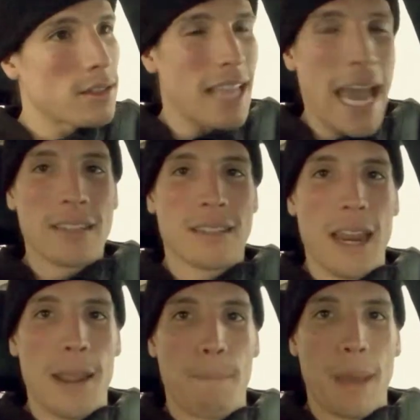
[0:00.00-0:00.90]
Zach
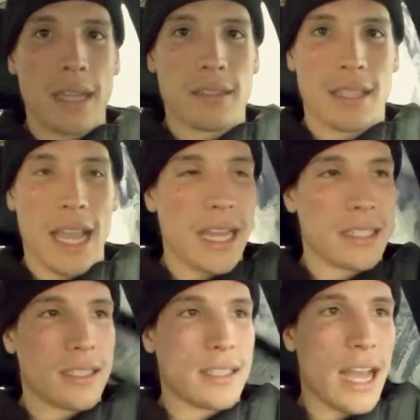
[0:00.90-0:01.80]
said it best,
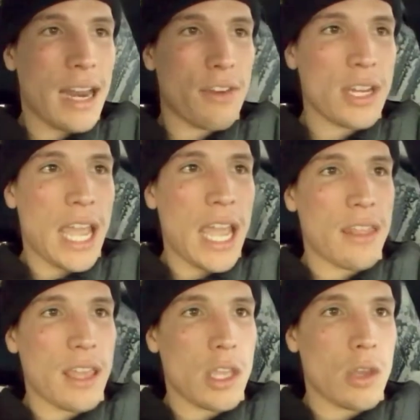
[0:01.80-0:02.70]
guys, it's not every day
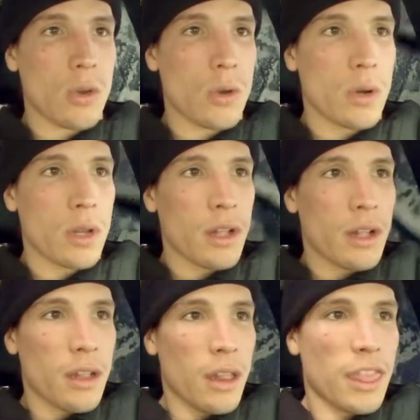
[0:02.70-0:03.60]
that you
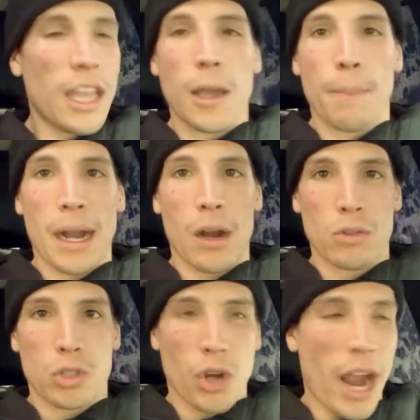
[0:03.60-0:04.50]
think
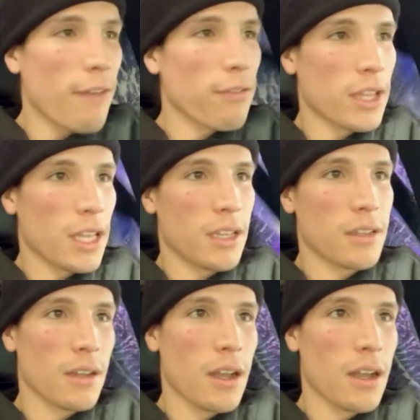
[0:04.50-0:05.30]
about traveling